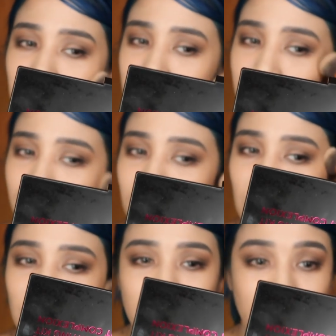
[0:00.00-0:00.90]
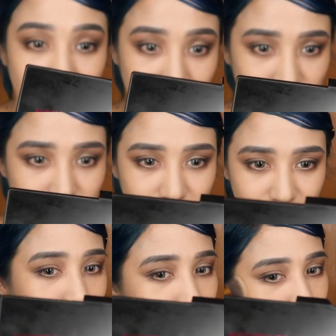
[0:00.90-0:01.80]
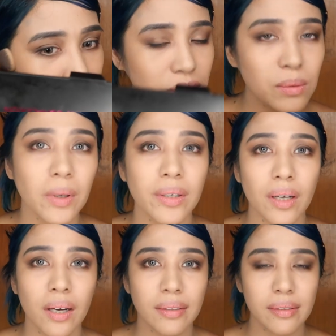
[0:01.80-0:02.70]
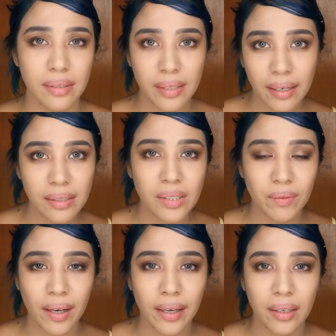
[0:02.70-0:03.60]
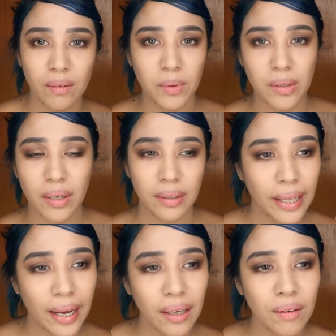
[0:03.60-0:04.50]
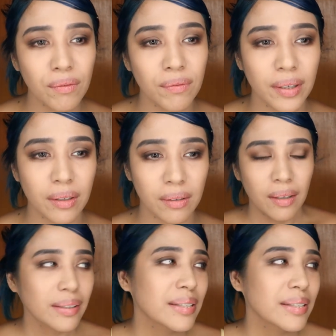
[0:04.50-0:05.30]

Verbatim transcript: only fool kids kids who are not satisfied with their life and